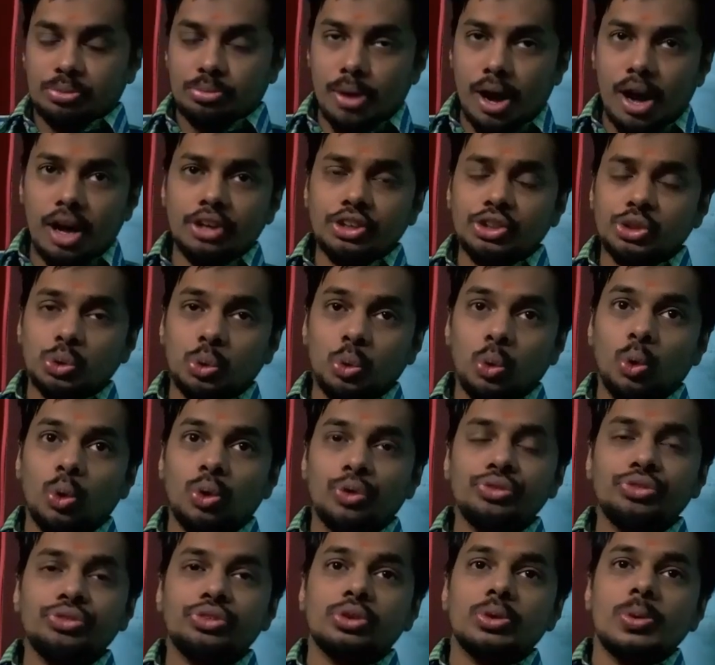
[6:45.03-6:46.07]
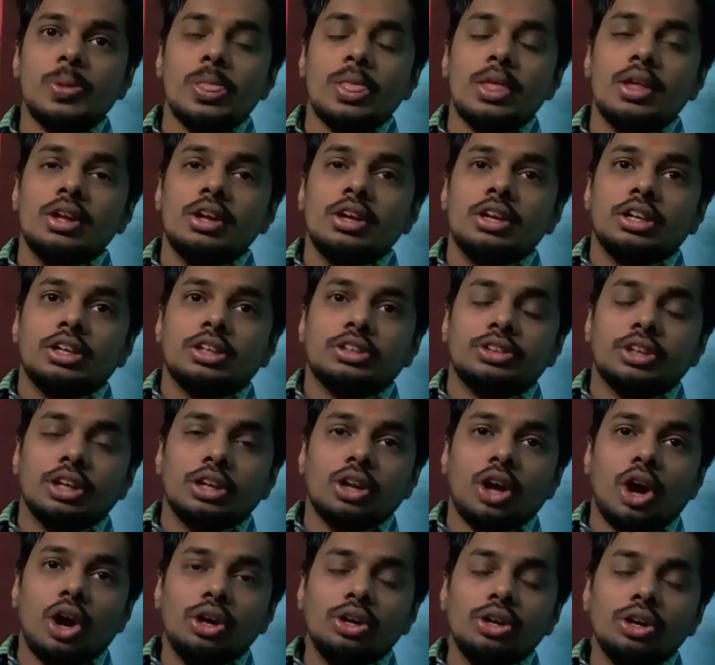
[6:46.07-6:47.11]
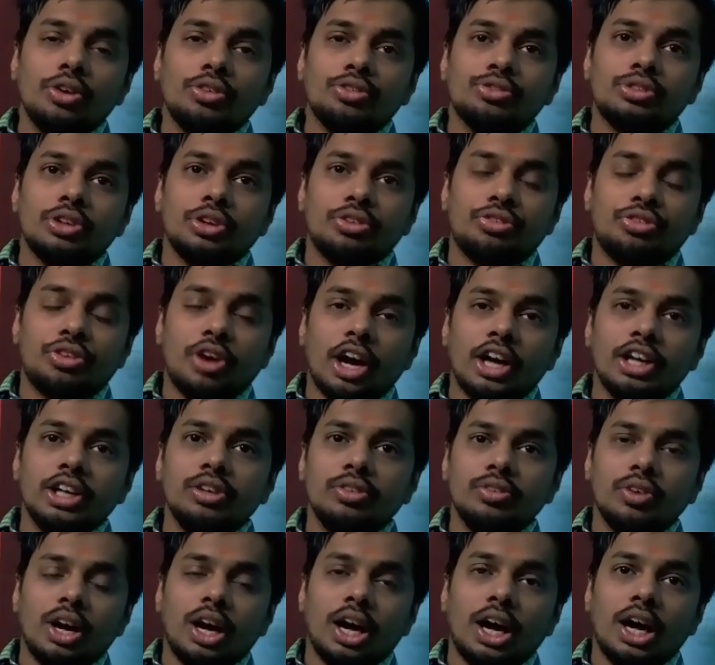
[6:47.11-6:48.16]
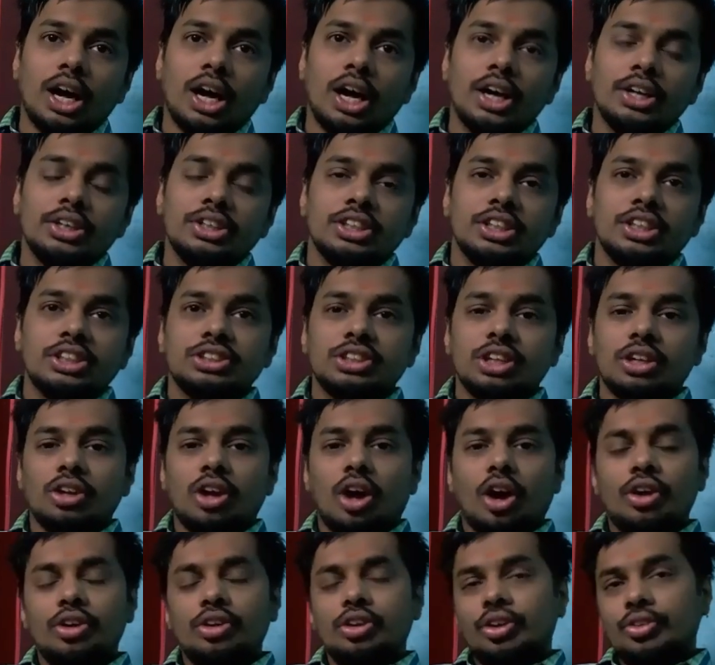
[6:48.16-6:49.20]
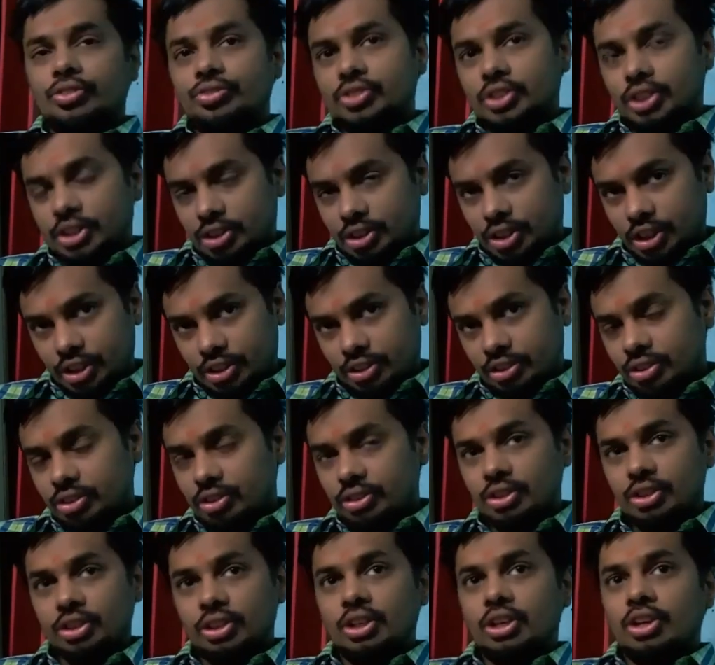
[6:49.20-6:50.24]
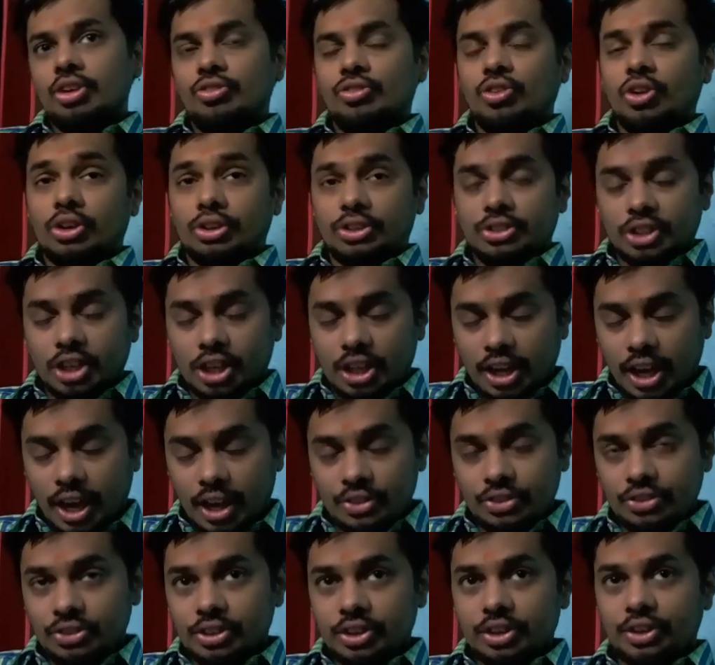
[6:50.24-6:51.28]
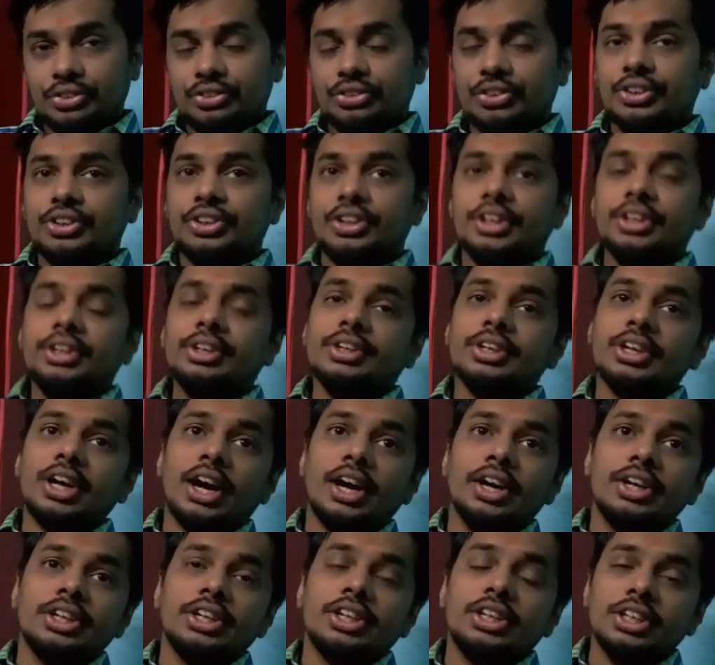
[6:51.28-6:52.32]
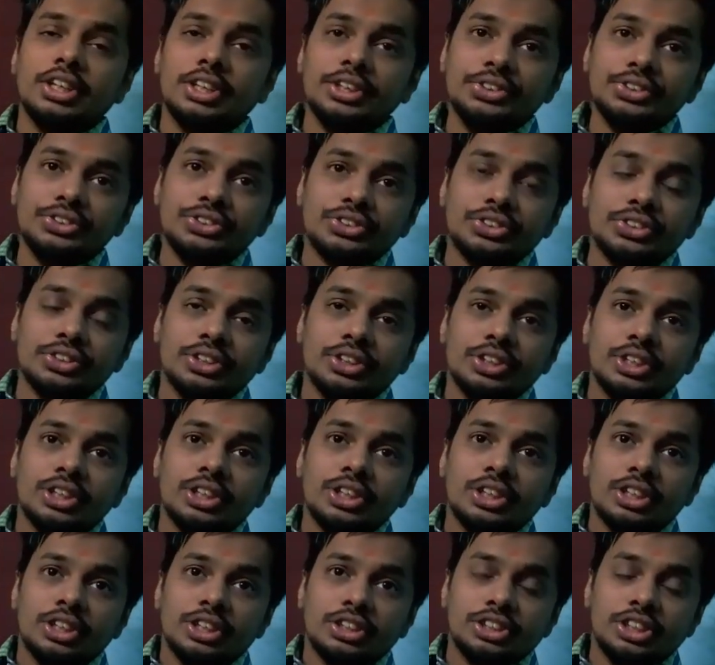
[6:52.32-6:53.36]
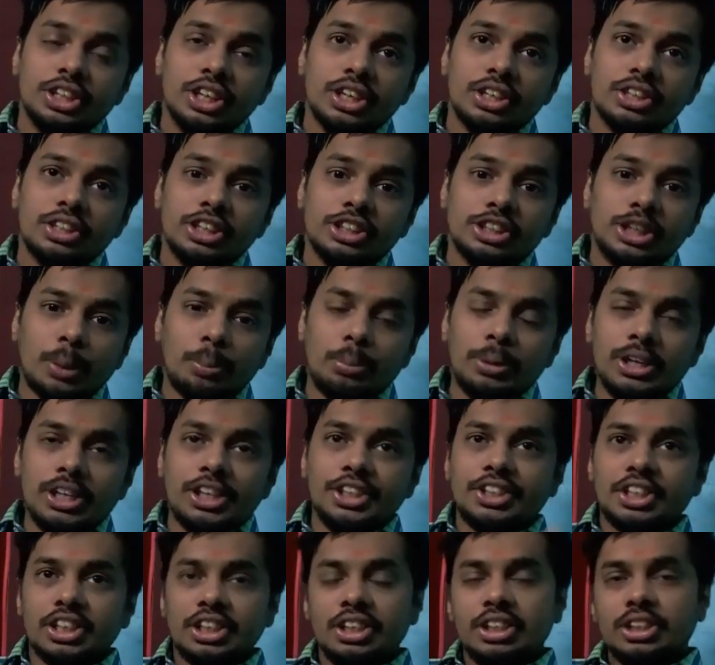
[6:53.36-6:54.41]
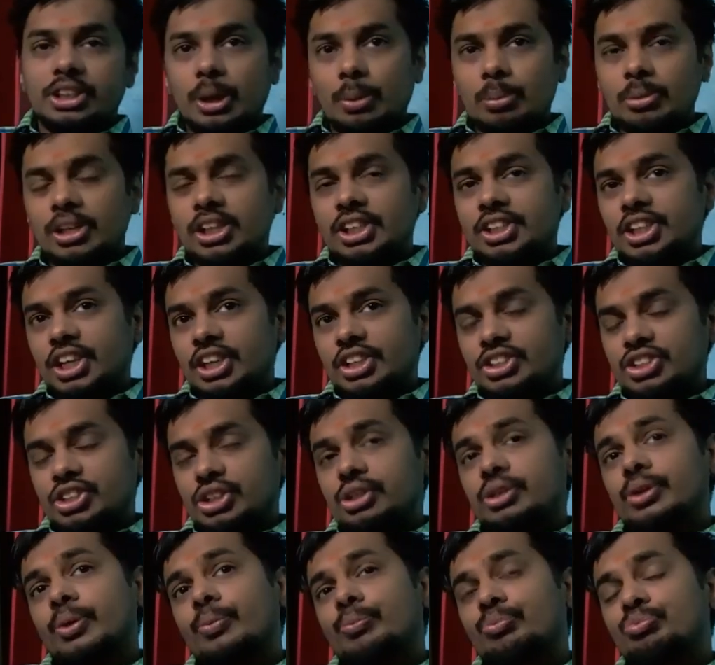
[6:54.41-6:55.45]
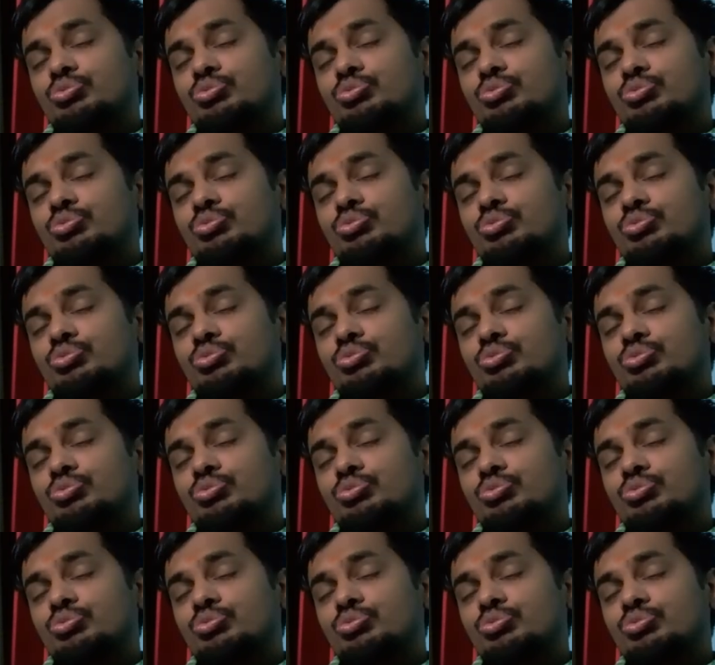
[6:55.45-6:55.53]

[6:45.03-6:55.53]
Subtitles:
Mars owns the Lord of the 5 and he is the Lord of the 10th for the Cancer ascendant, and he is near the debilitation.